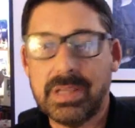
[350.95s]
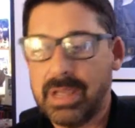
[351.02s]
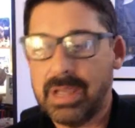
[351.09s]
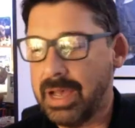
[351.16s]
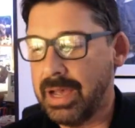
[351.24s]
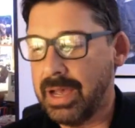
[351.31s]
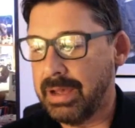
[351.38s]

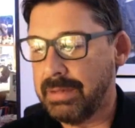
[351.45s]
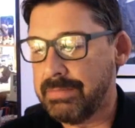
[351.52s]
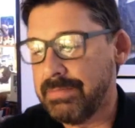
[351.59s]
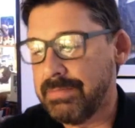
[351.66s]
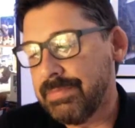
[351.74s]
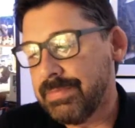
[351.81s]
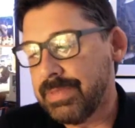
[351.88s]

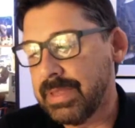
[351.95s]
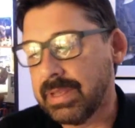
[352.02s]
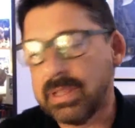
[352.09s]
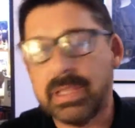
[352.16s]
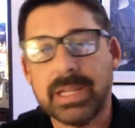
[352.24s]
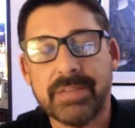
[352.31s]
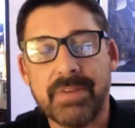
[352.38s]
the
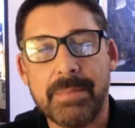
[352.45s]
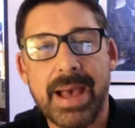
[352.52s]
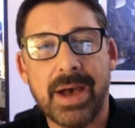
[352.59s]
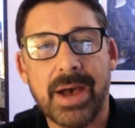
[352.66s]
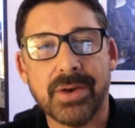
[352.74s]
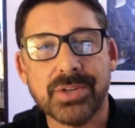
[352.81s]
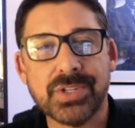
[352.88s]
click of a
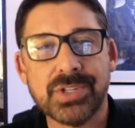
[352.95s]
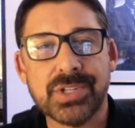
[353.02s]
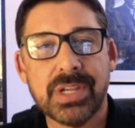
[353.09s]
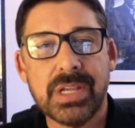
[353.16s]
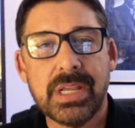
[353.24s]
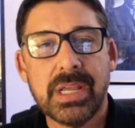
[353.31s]
mouse.